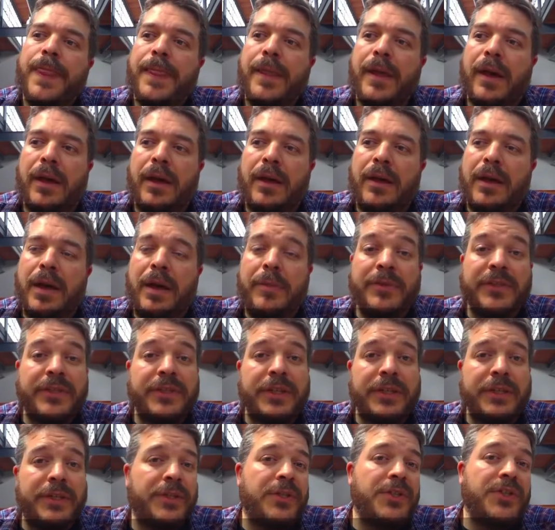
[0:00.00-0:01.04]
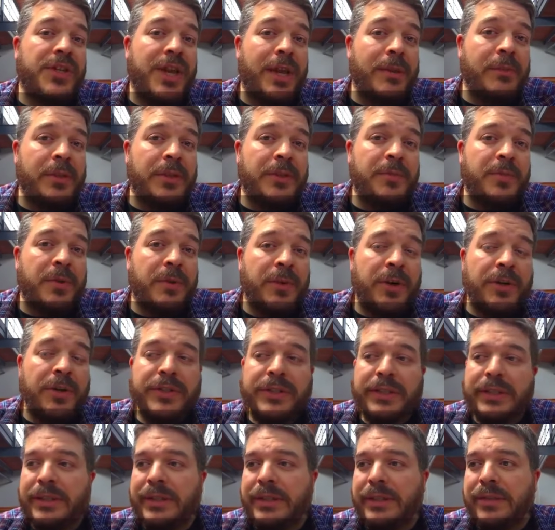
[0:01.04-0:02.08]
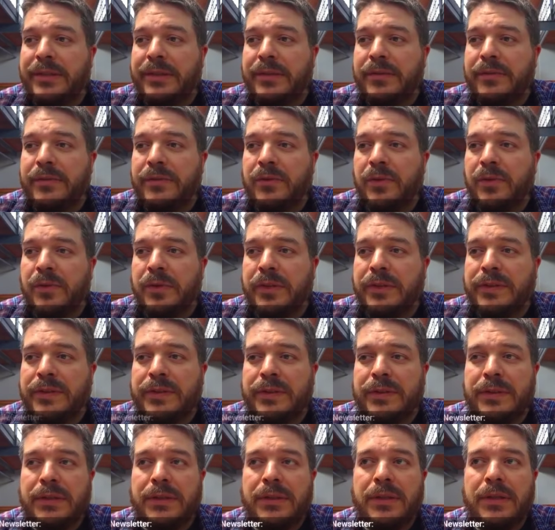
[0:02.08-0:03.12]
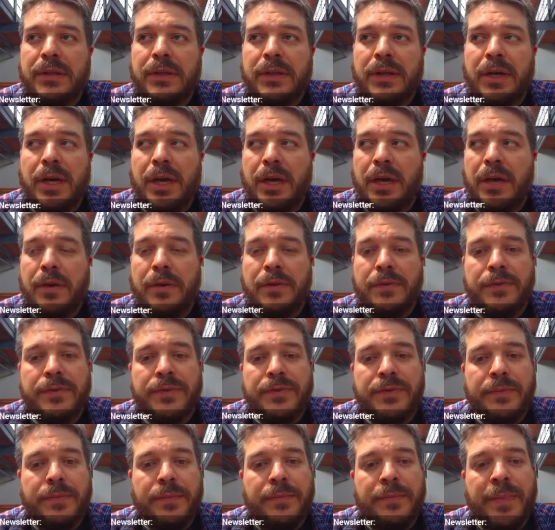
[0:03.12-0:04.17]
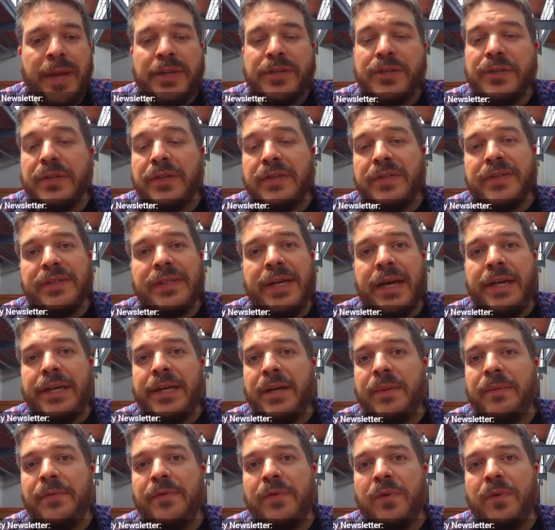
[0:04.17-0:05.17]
I'm just going to, shameless promotion here, of course. Make sure you sign up